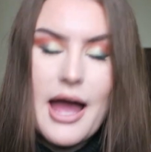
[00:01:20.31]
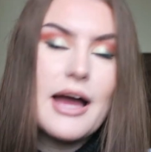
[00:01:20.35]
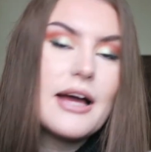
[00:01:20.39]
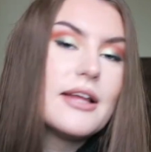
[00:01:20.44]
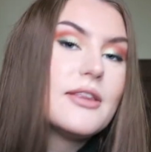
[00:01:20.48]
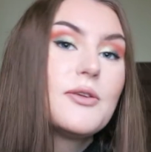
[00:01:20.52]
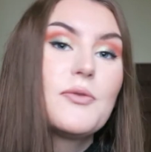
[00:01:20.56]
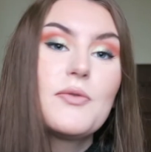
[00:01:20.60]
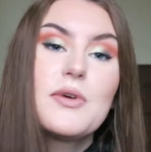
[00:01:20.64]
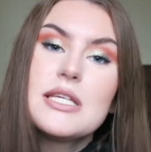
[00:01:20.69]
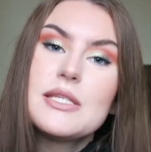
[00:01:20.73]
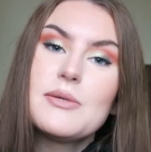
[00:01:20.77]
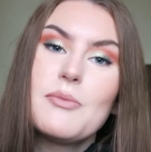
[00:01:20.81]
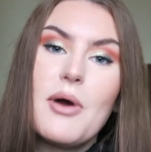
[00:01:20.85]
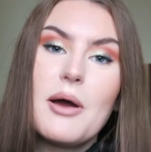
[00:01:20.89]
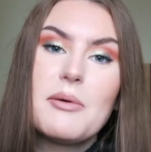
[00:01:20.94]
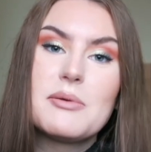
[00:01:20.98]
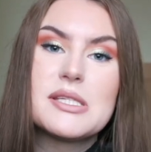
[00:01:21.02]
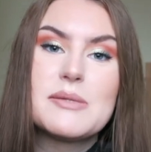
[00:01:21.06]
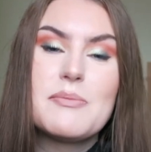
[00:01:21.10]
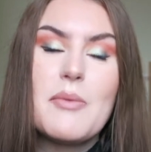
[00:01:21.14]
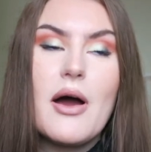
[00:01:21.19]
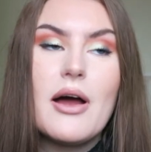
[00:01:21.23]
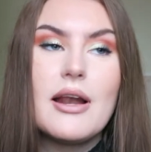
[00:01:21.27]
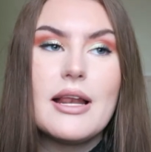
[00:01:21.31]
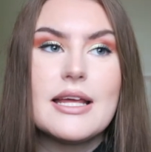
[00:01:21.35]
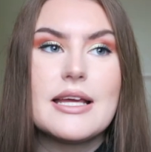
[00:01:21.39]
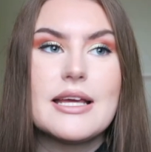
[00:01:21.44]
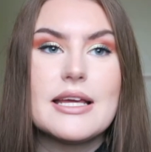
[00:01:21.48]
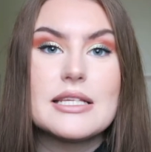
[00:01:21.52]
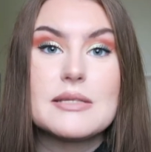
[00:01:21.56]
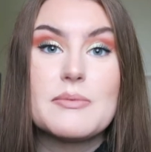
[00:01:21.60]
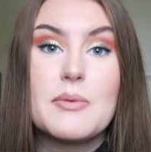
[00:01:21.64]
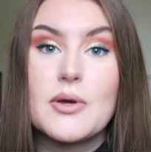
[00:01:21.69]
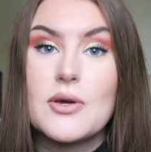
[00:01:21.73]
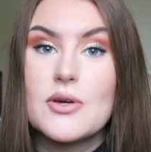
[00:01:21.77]
and the reason why I'm
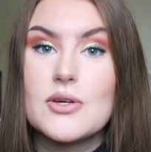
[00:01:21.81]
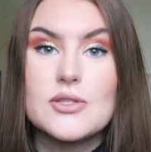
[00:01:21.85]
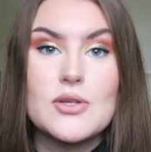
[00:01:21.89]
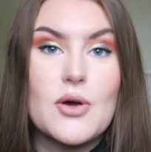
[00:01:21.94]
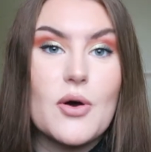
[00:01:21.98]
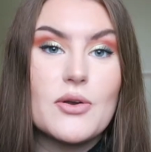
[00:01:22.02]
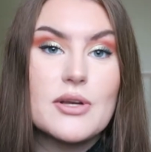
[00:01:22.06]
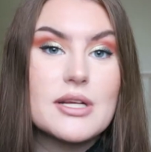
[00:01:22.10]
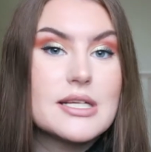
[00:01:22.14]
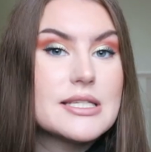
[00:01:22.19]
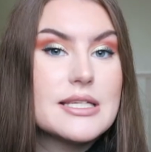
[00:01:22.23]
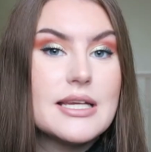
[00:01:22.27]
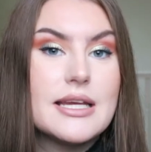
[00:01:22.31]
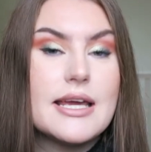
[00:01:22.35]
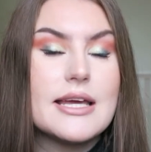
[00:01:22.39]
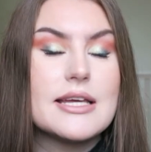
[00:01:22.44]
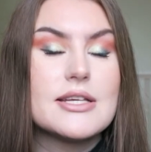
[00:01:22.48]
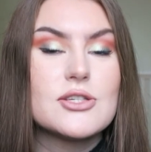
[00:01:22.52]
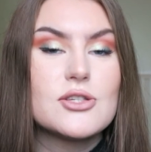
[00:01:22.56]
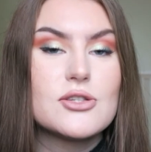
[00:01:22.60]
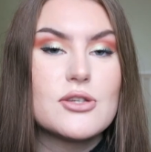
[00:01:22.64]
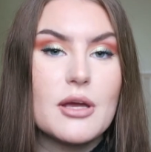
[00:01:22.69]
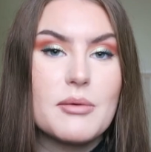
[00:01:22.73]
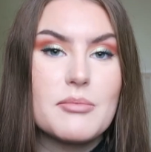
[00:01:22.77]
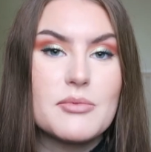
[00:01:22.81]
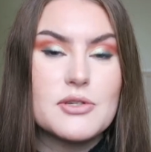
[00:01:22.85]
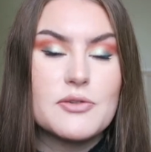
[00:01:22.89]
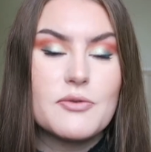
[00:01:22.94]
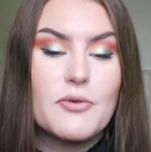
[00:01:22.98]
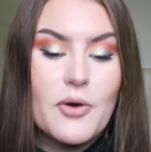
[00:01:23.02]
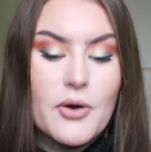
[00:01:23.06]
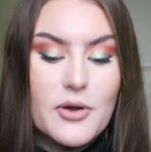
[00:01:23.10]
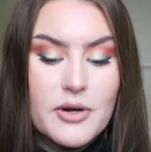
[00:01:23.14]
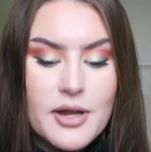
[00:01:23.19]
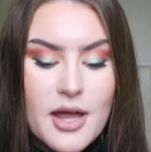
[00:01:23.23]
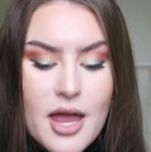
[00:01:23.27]
smiling is because honestly it's so much
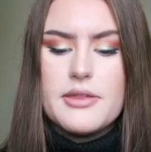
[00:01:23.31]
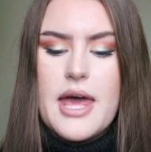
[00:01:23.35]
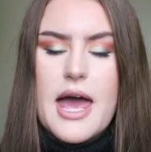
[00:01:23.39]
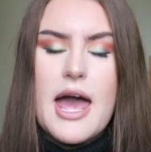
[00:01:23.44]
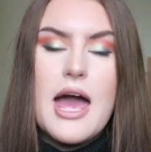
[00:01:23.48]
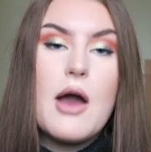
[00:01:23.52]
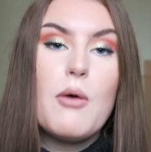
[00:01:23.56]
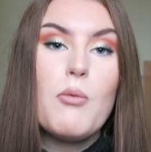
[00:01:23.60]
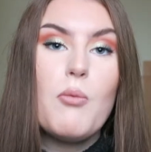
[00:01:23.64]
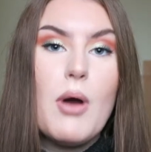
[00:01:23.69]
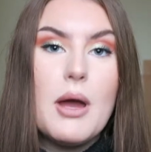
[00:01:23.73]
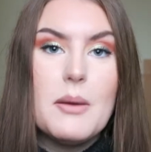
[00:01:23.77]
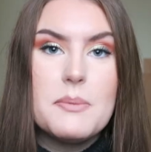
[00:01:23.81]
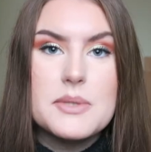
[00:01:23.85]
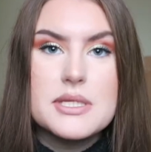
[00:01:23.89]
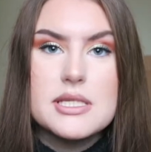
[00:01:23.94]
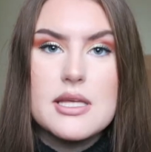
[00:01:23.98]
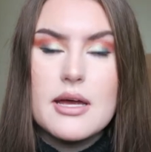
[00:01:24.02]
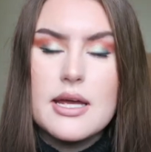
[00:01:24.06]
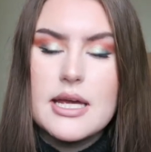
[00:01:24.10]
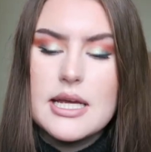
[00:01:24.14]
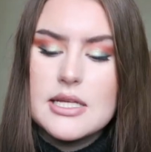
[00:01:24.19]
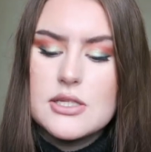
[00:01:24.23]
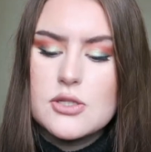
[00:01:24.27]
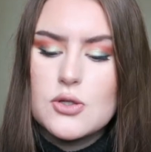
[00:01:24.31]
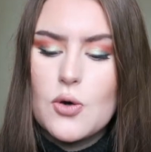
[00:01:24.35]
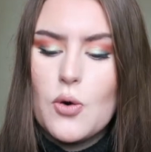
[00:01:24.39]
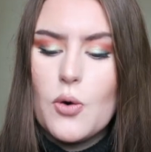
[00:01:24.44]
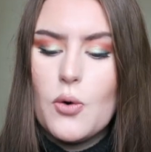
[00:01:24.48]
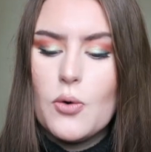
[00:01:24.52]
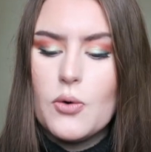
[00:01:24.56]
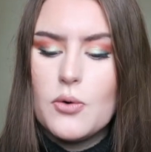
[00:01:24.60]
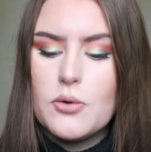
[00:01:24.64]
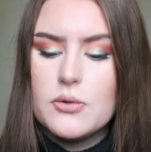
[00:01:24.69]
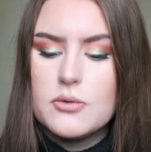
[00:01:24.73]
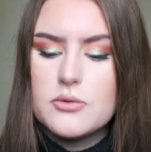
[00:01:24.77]
fun. Their website is
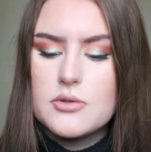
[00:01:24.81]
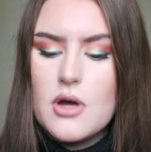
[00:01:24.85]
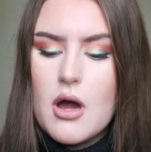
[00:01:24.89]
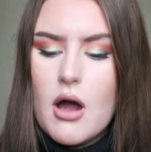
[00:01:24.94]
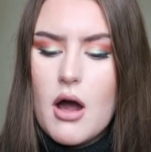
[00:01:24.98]
called